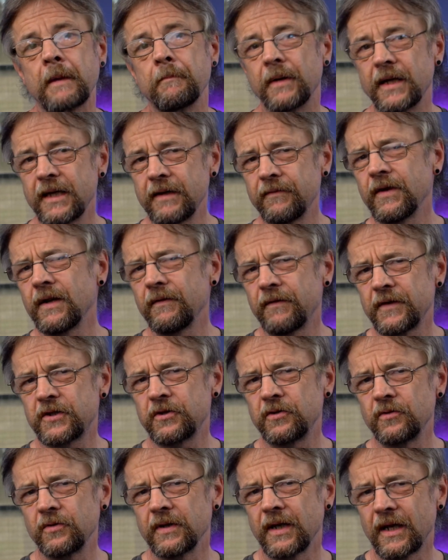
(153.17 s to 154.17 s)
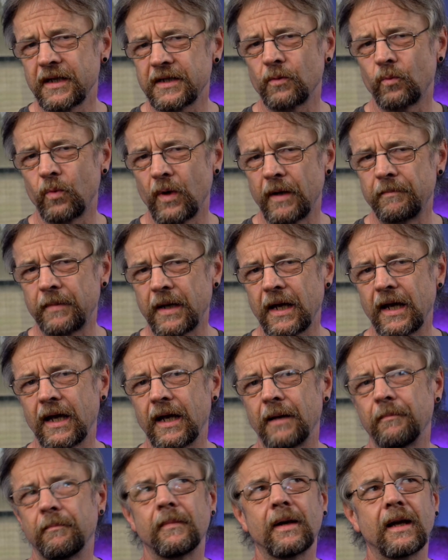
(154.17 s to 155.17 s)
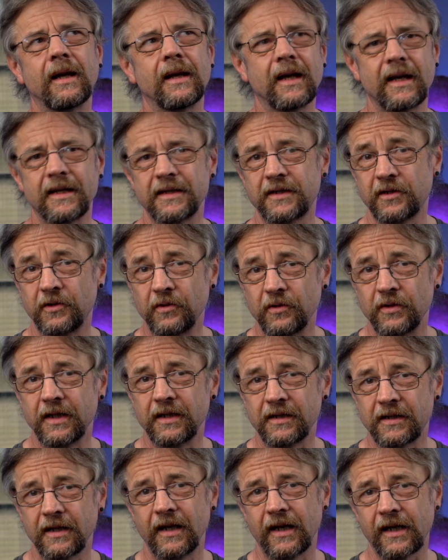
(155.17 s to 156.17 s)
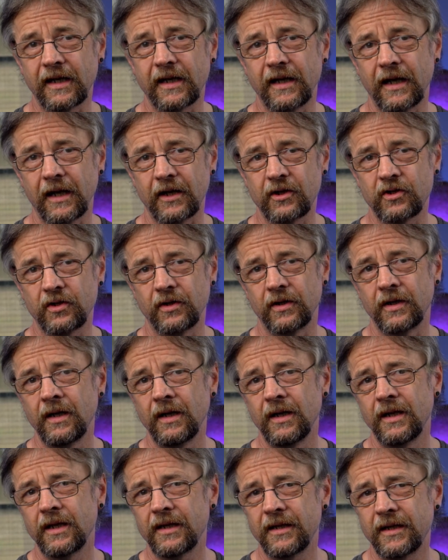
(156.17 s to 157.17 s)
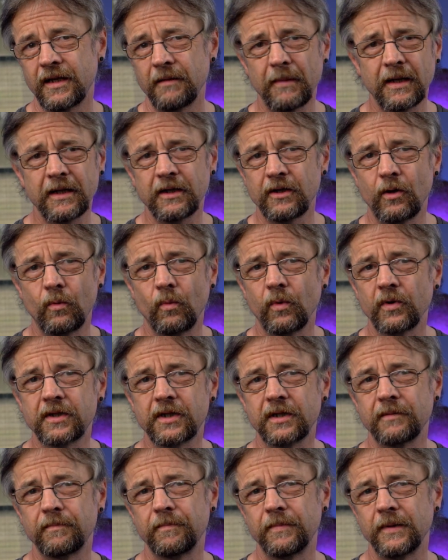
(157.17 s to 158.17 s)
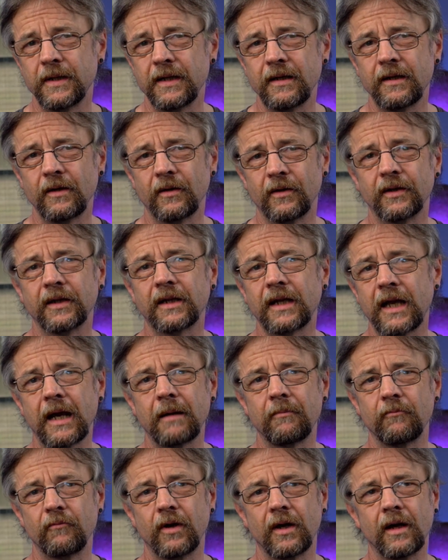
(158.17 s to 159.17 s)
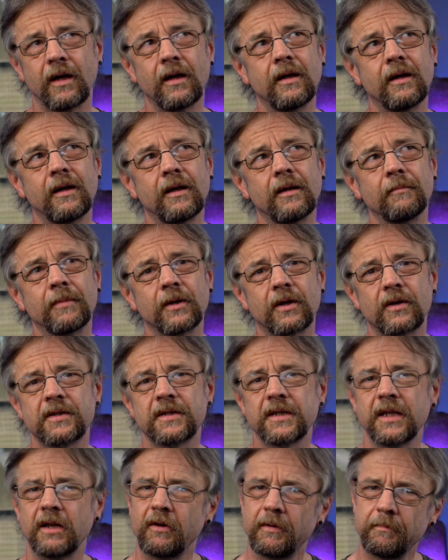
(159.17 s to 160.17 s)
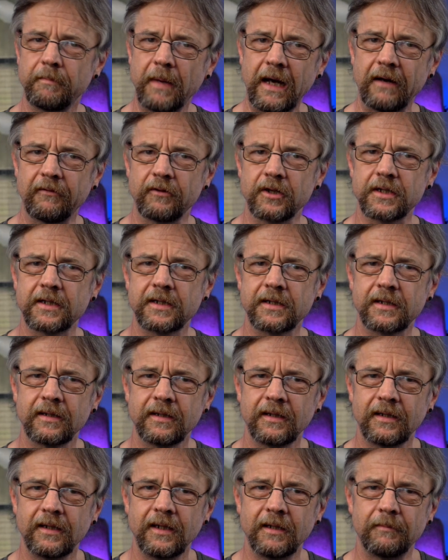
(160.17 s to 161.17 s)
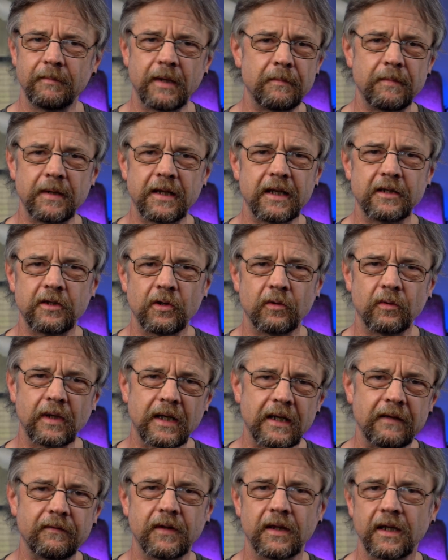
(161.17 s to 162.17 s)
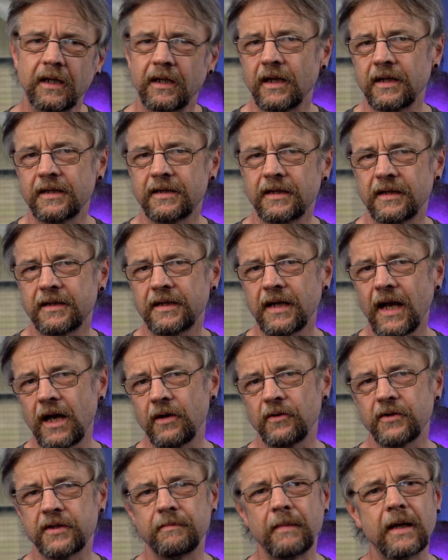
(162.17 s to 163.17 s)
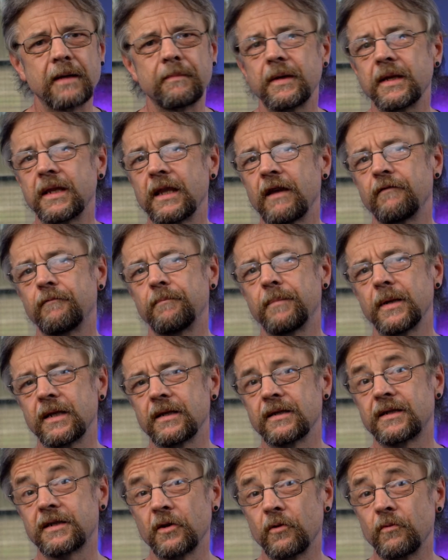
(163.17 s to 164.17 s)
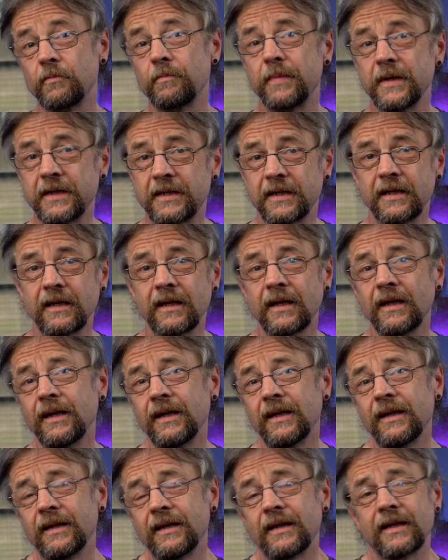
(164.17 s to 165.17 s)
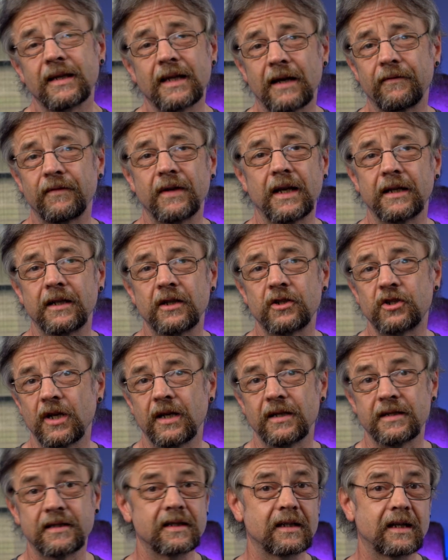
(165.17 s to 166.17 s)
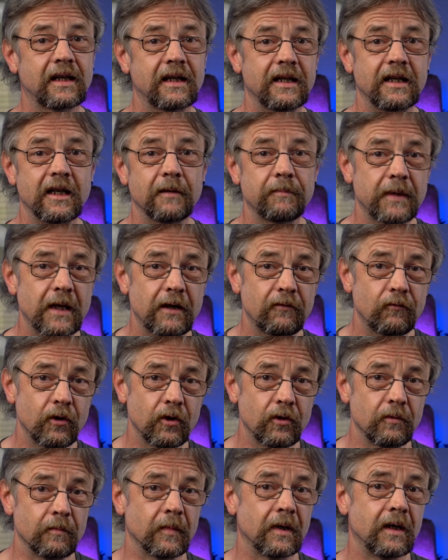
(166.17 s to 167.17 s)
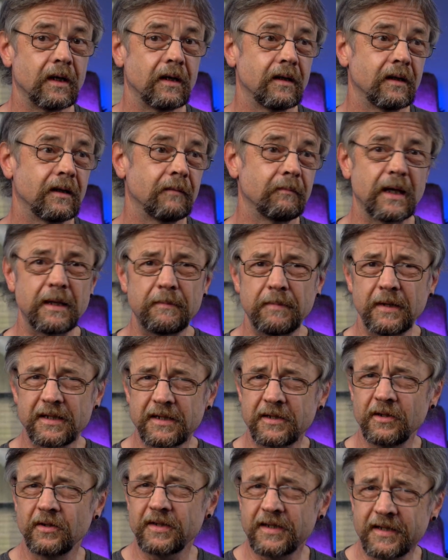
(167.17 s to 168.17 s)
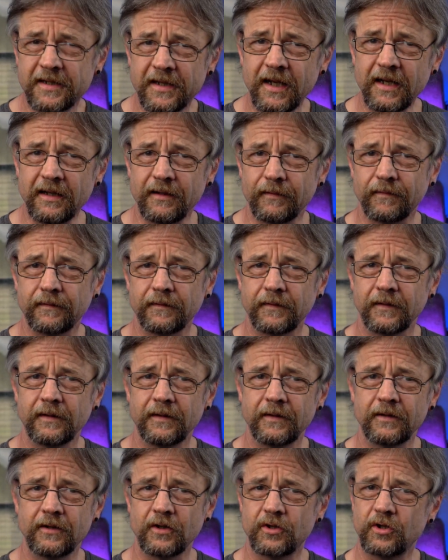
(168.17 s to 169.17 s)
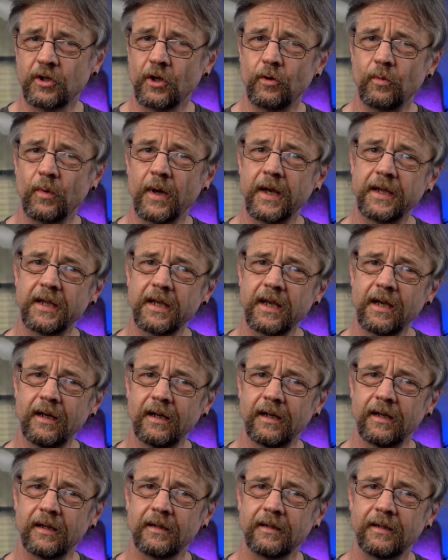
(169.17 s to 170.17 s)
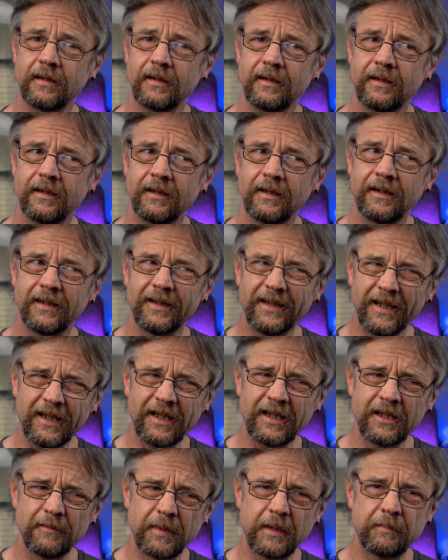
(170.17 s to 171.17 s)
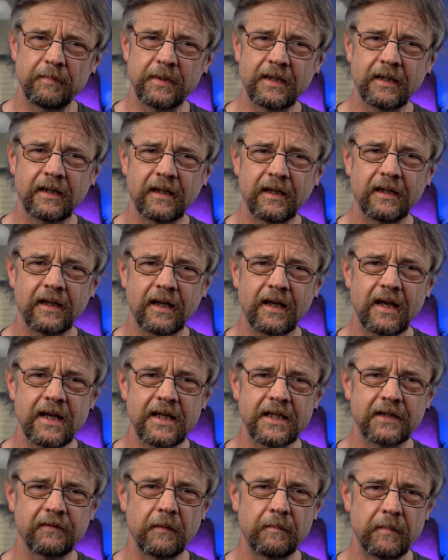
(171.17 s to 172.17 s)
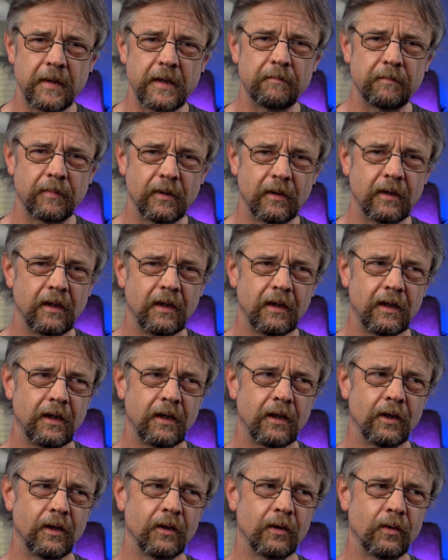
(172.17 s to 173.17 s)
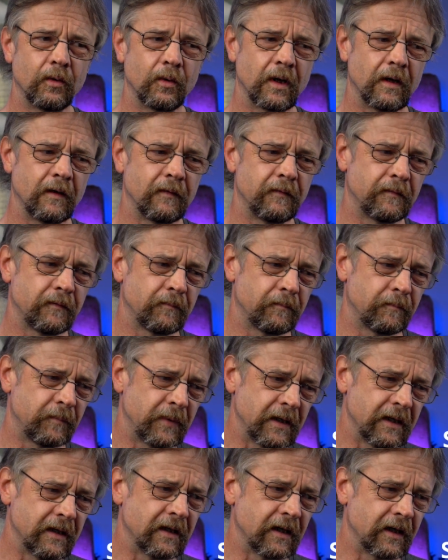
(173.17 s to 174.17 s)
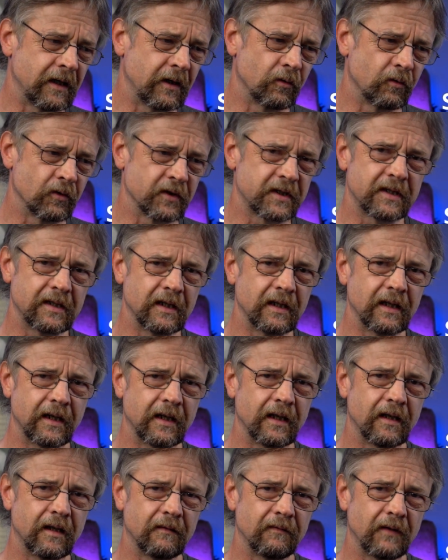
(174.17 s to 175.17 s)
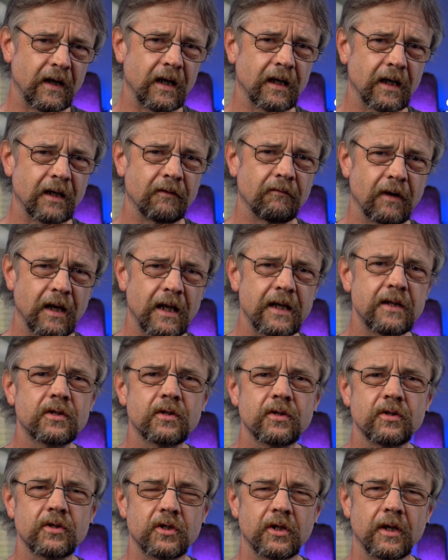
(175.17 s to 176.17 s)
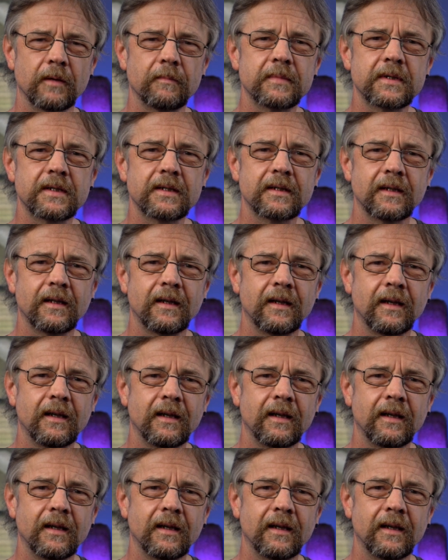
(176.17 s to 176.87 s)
But even if a student has a webcam and has good internet connection, they might not want to be on camera because they're embarrassed. Maybe they don't live in the nicest house. Maybe they've been so busy they haven't had a chance to clean up their room. Maybe it's not safe to show where they are. And that can be particularly the case for people who have been in or still in violent relationships.